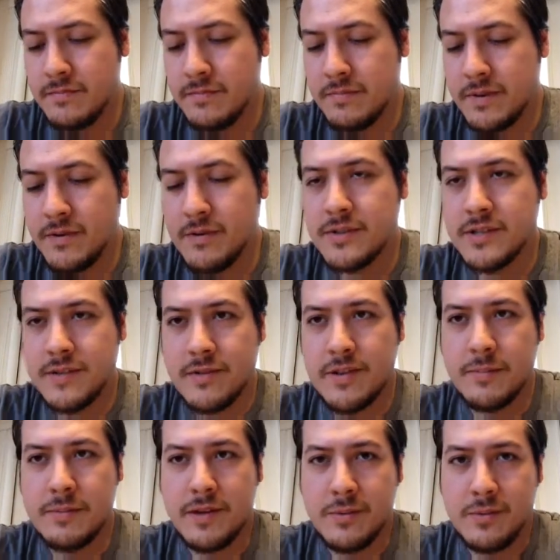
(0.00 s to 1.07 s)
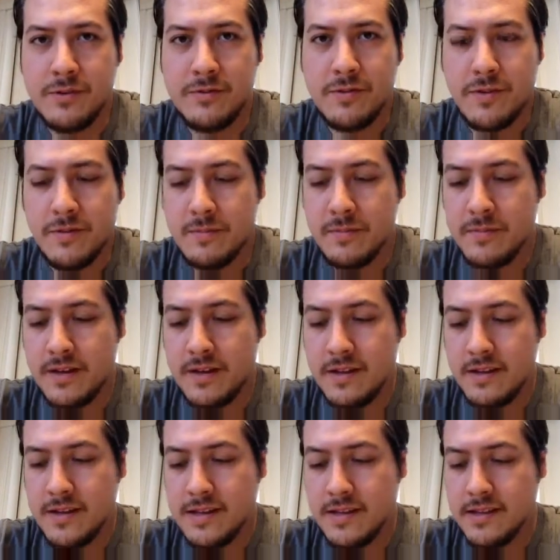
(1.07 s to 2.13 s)
Big receiver that played well for them
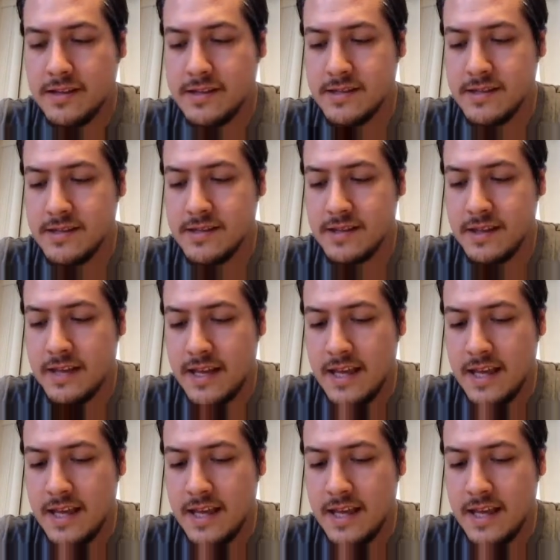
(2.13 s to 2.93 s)
late in the season.